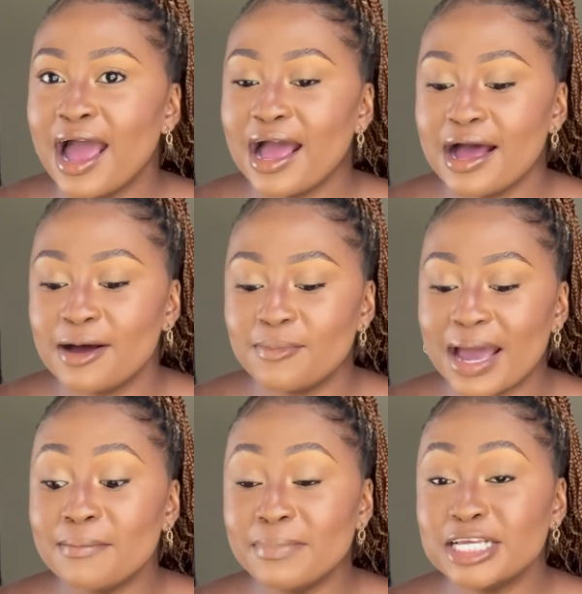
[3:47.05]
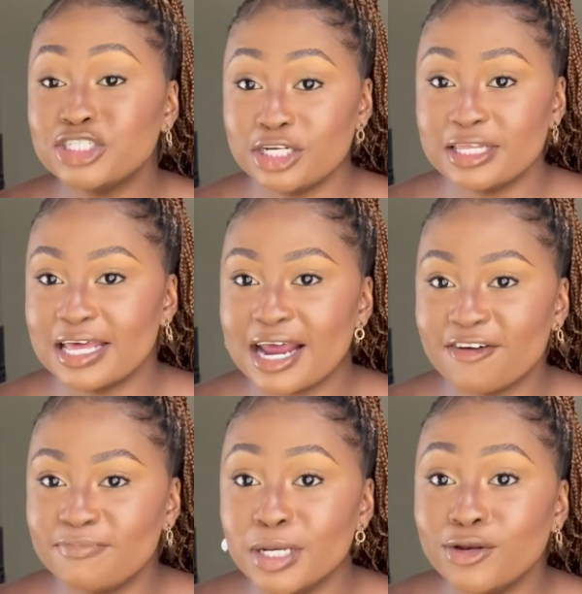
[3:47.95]
I mentioned that
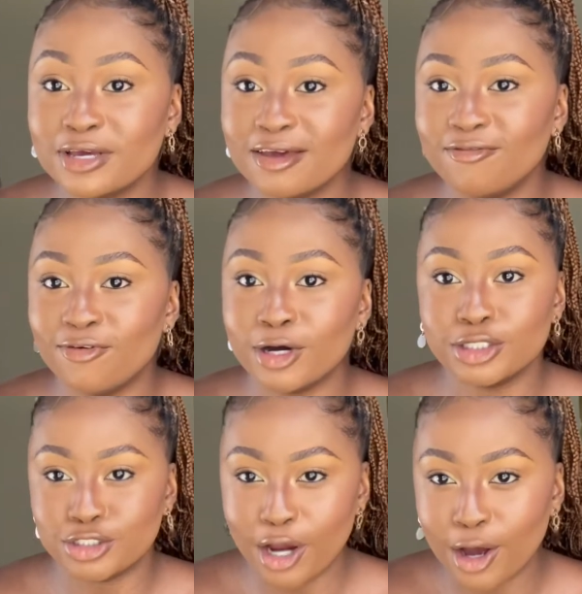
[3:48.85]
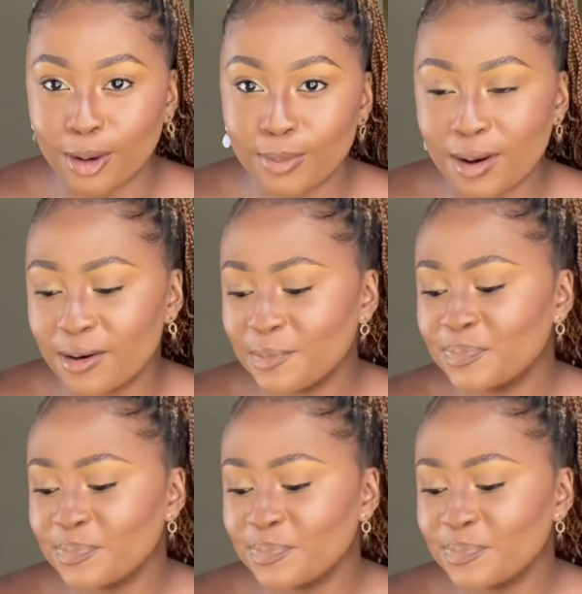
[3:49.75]
I've been looking for a job. Oh.